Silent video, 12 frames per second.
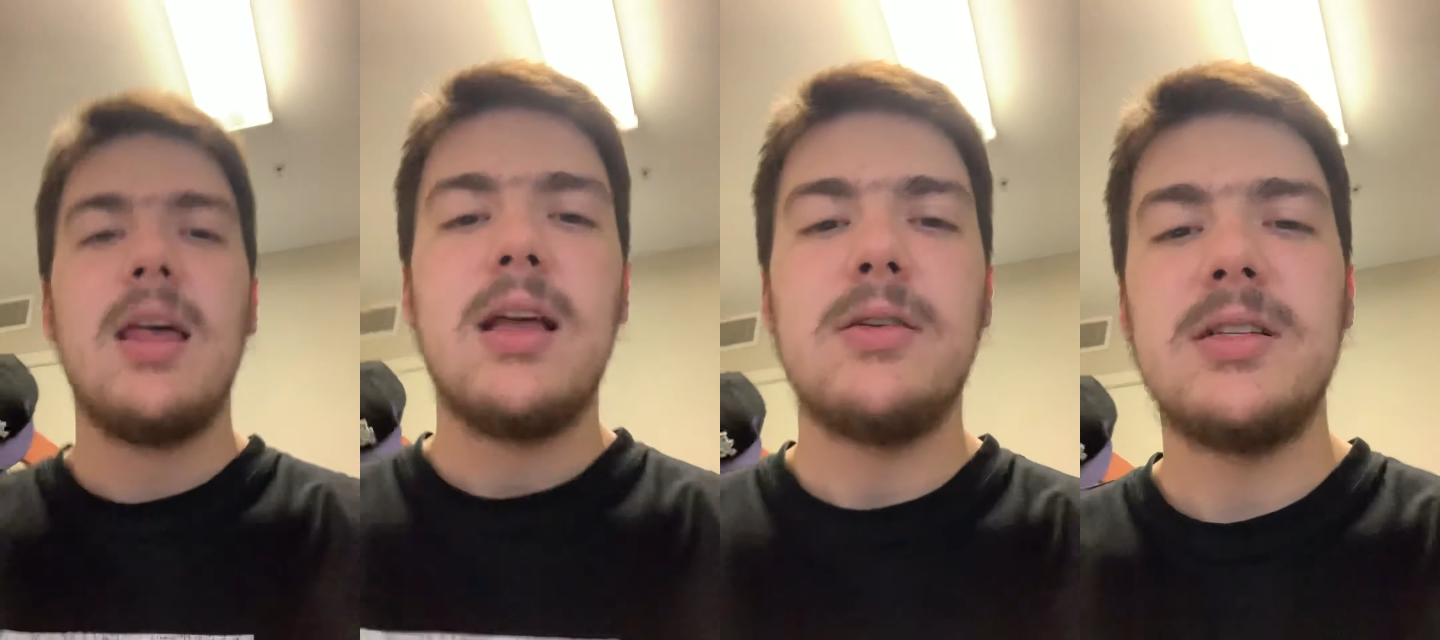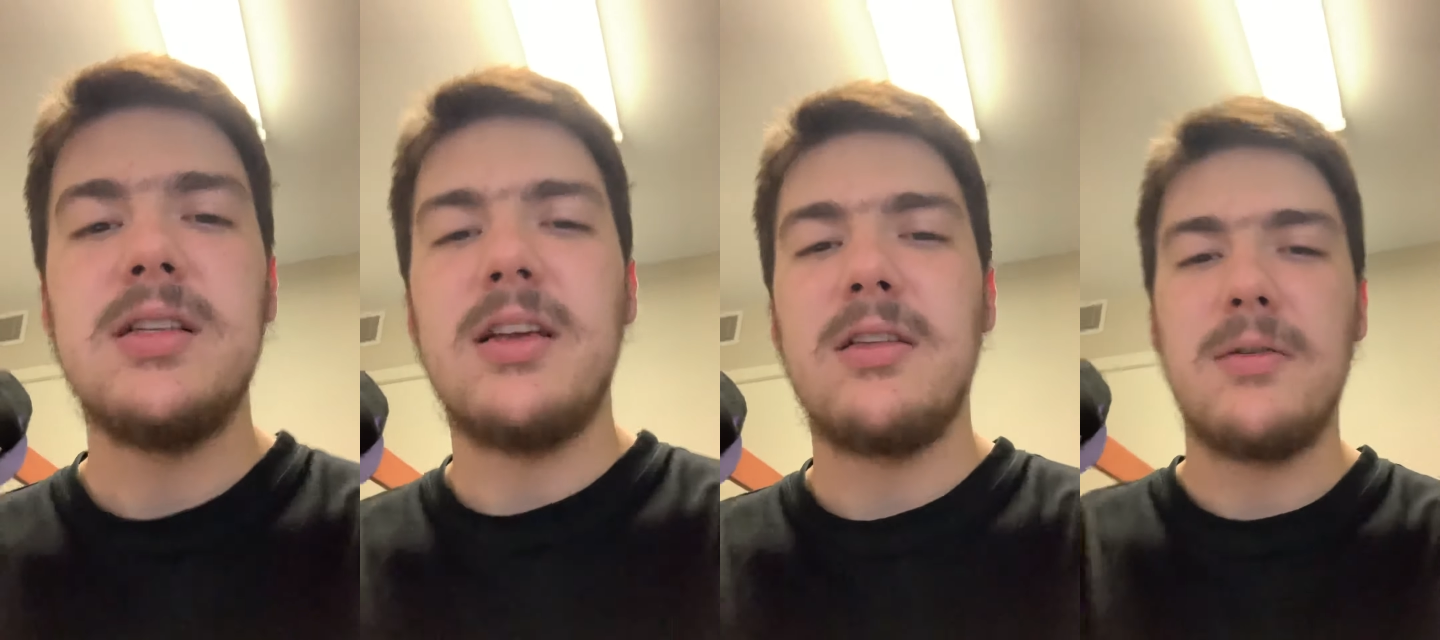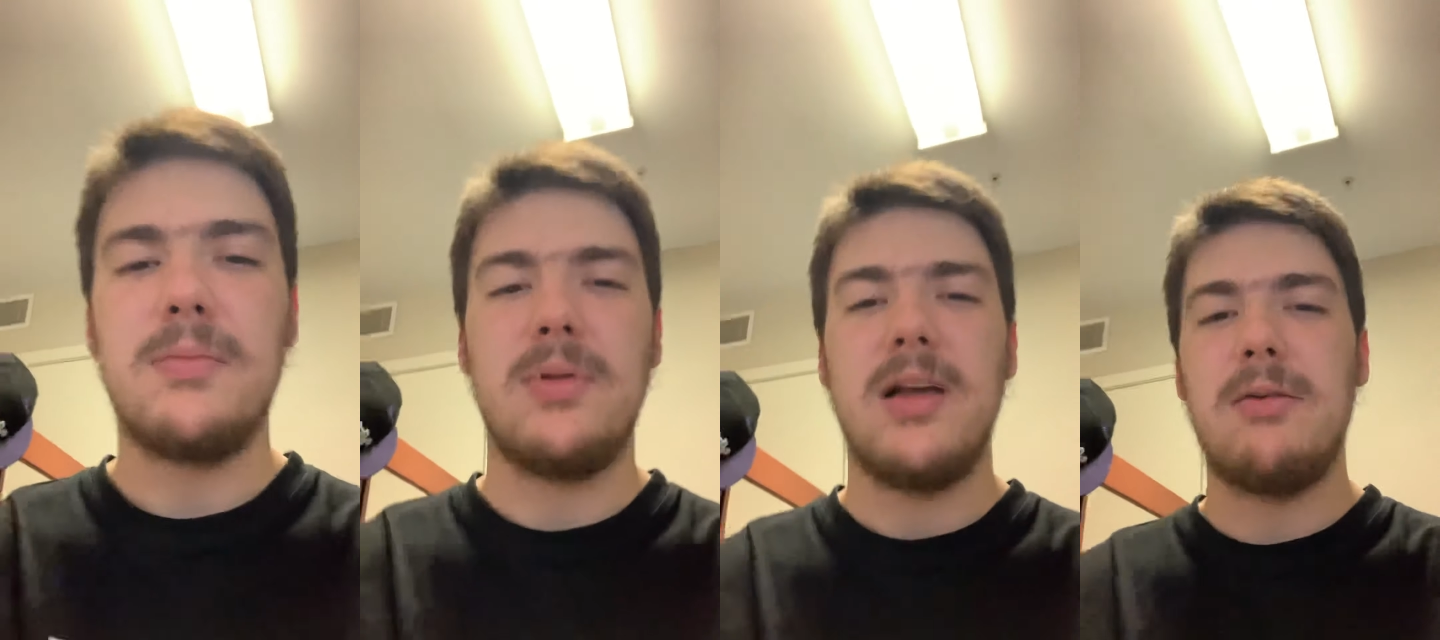there was another
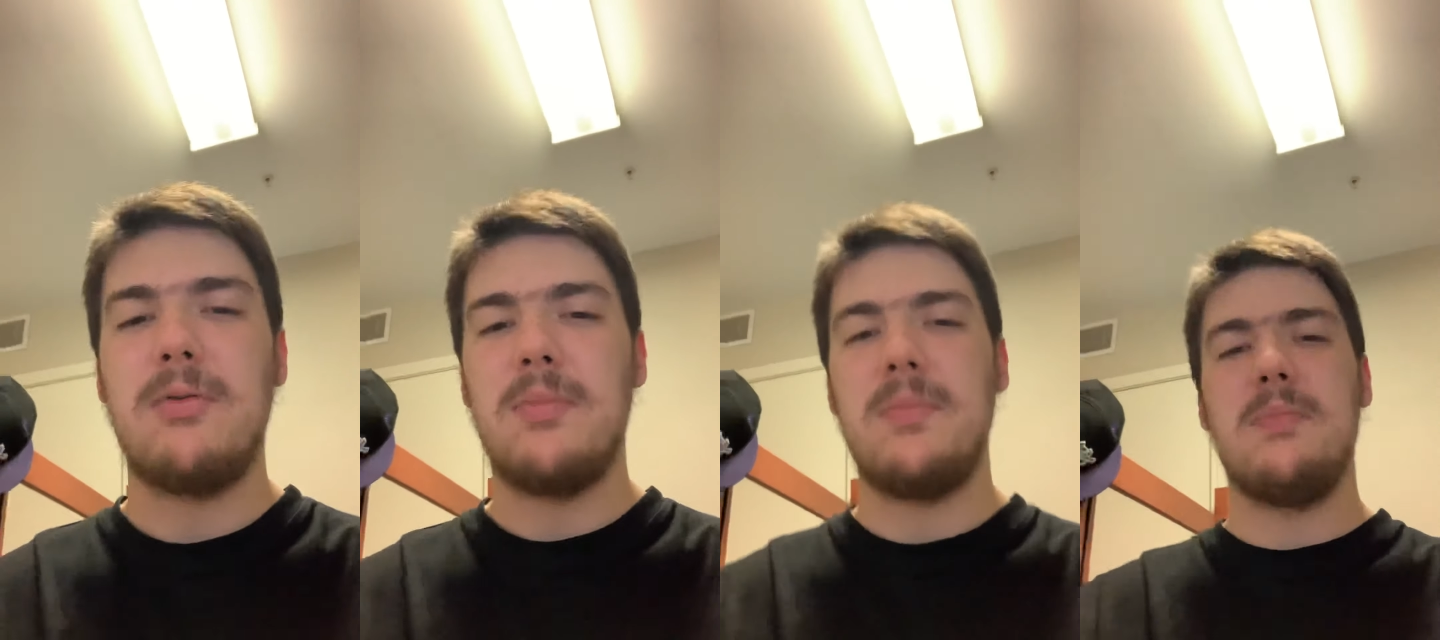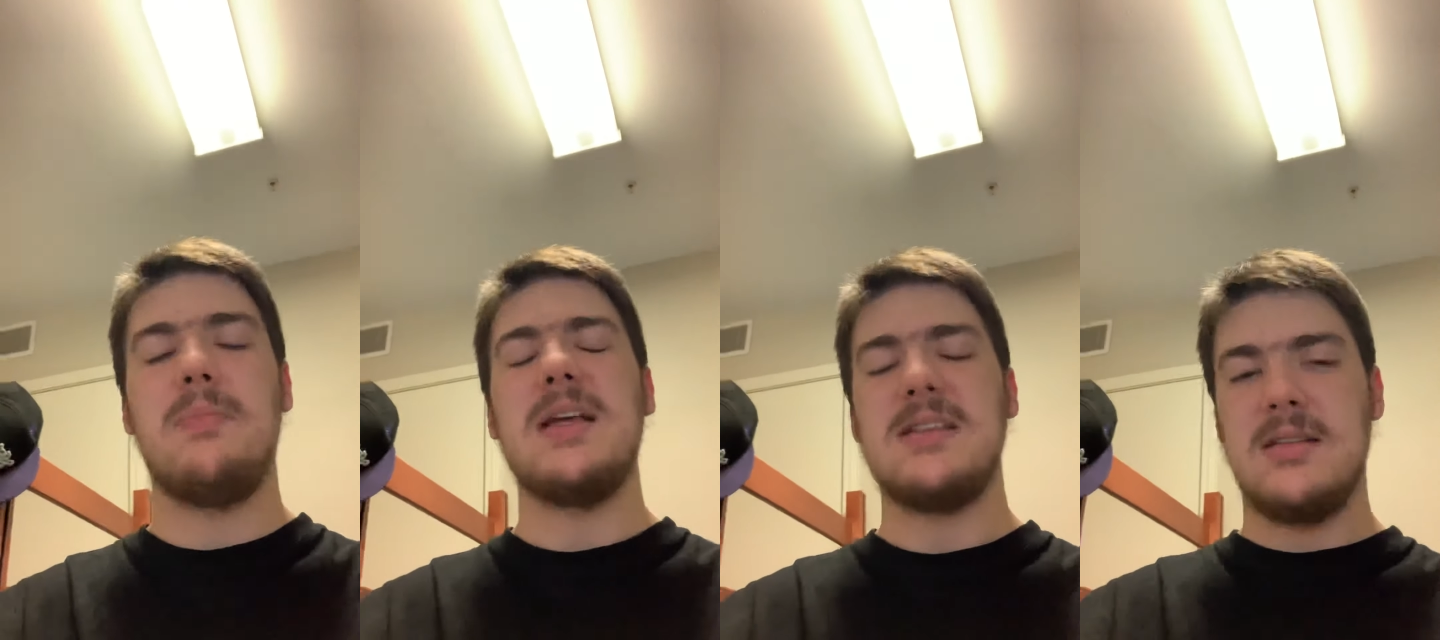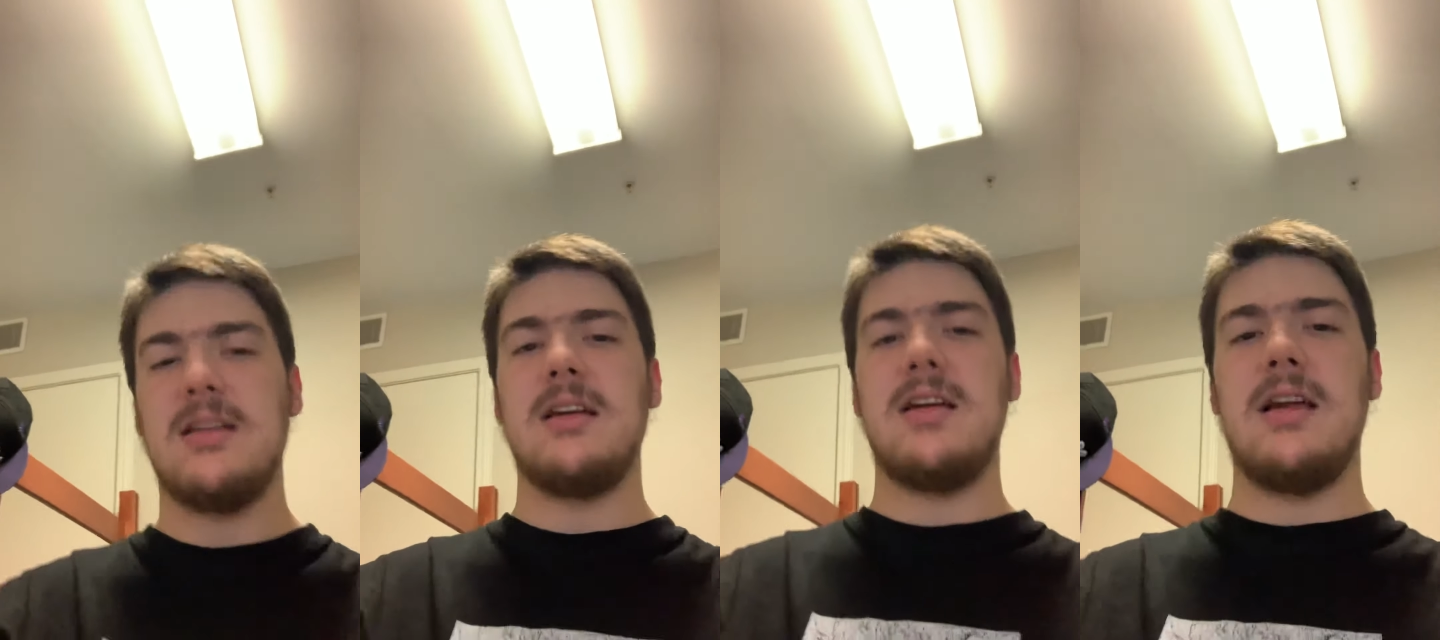play where
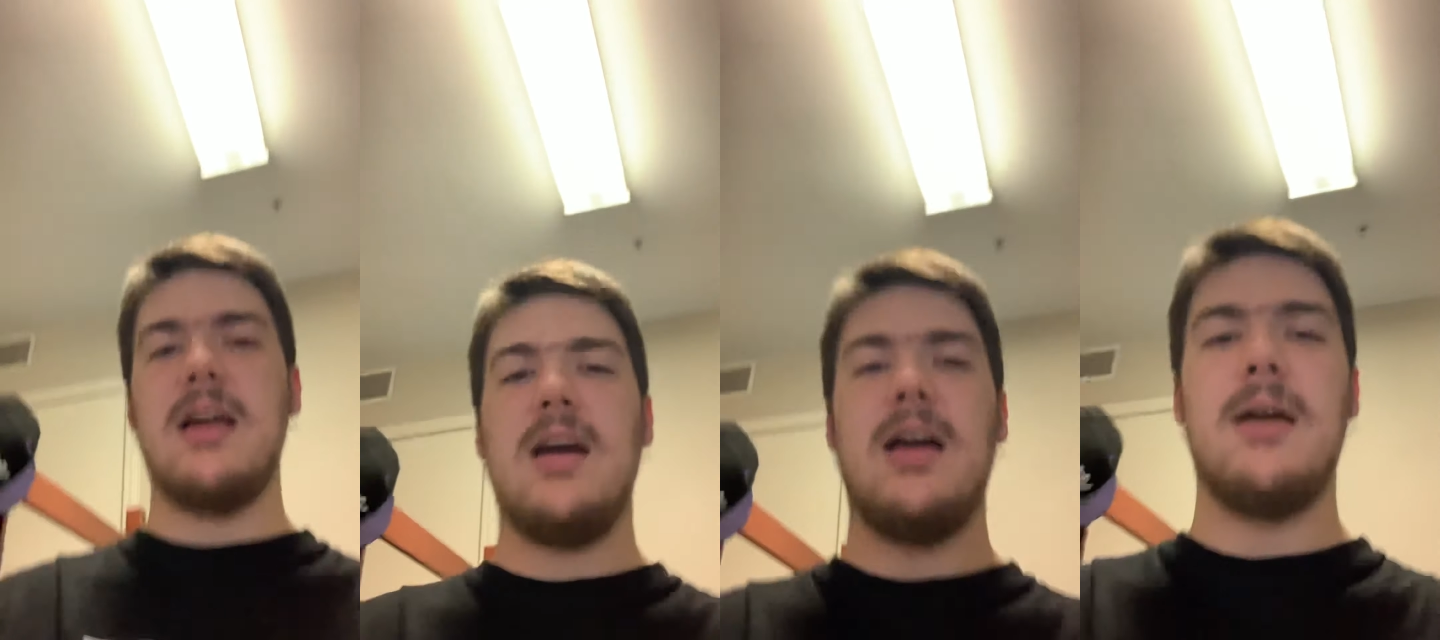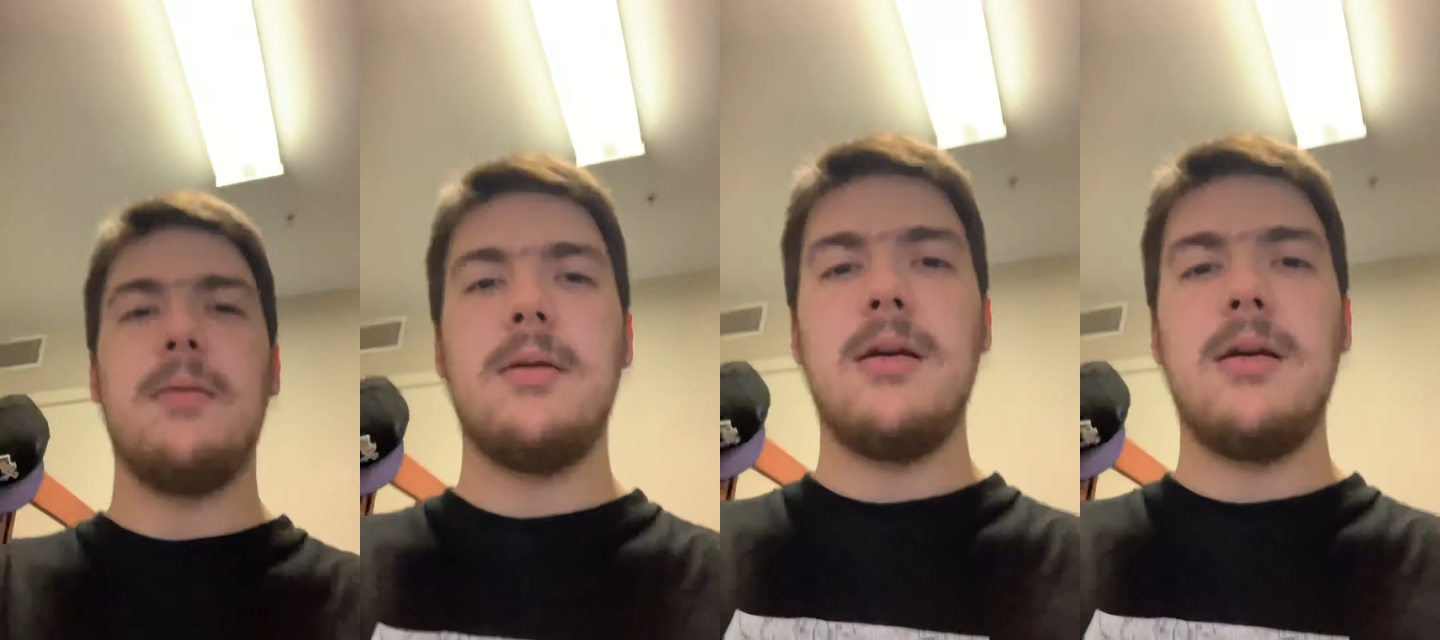basically uh,